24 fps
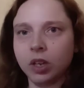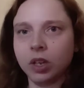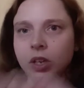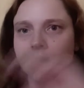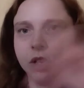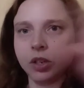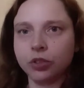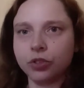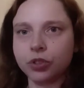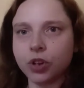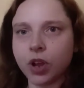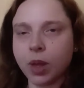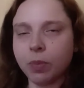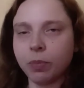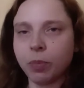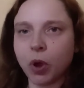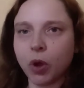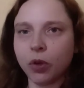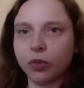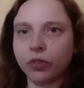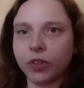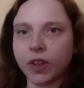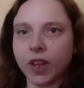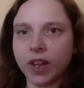
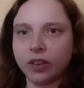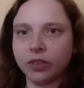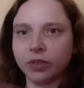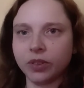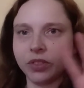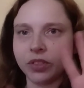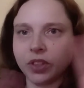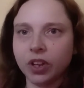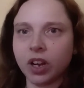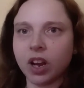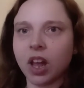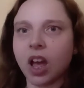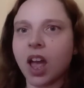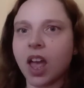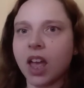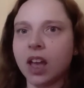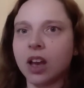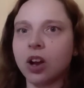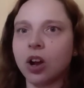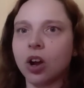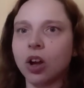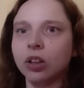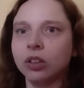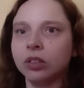tripod thing with the light
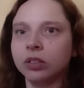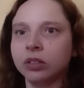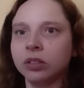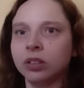on,